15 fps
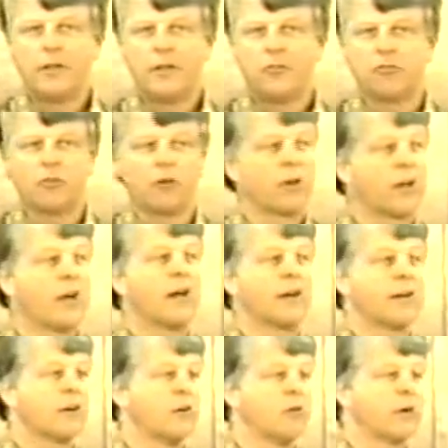he sort of got
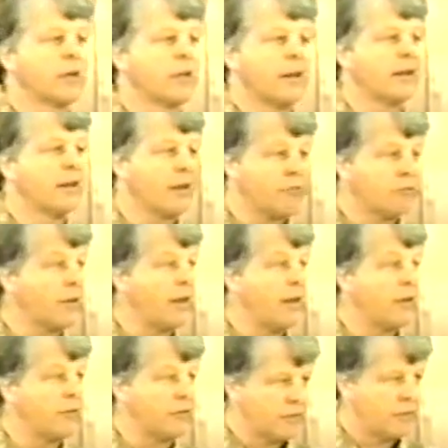it going and then left
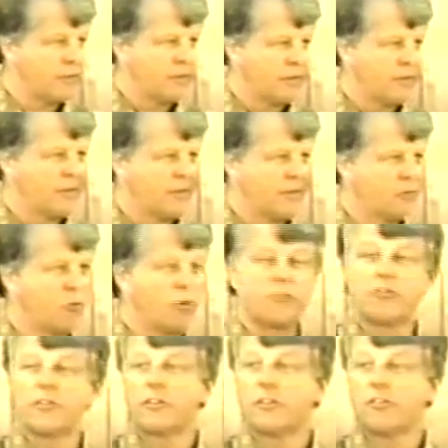town,
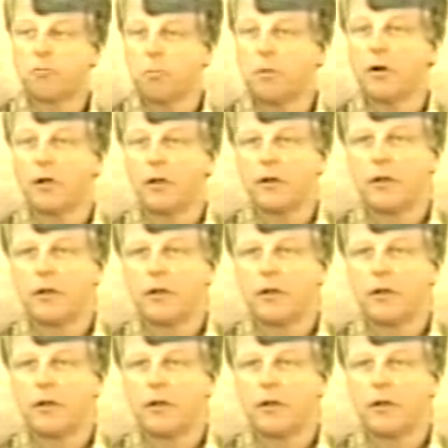trusting the Spirit.